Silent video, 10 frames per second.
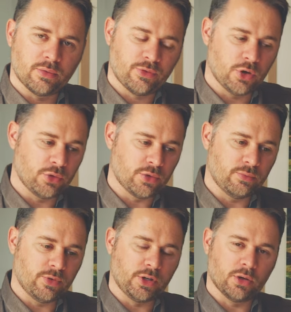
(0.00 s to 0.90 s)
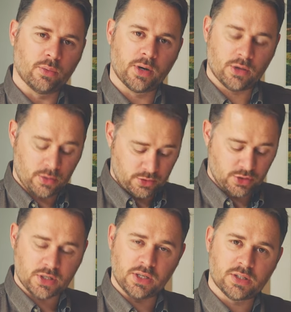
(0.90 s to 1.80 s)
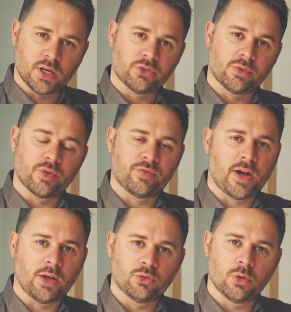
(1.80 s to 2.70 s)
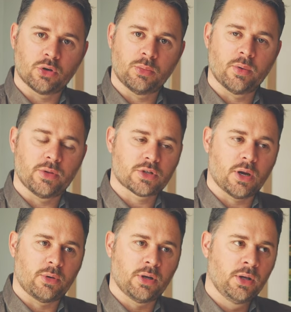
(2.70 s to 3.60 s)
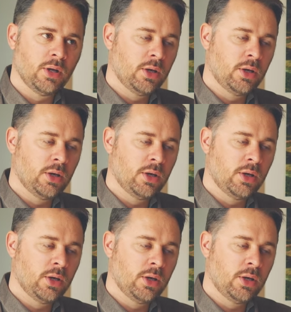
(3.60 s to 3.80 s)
a further video where I go into details of the files what come out of this camera.